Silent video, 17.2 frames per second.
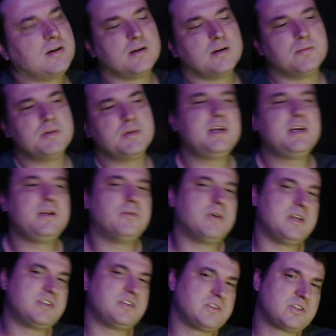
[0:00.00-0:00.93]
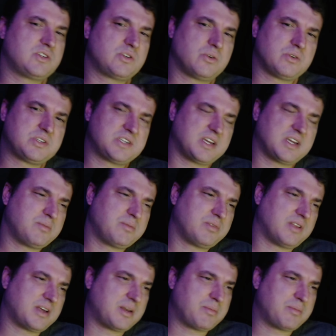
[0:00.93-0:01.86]
But anyways, there's this whole side
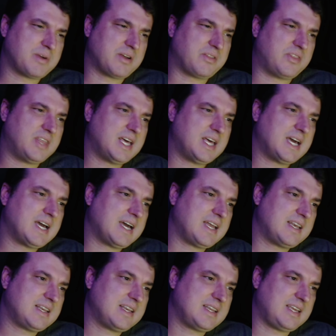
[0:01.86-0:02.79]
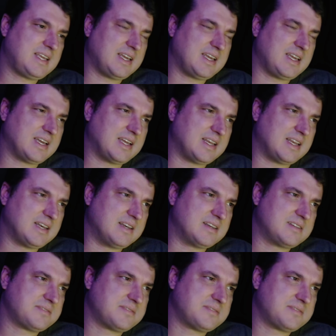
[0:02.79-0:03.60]
plot about that, and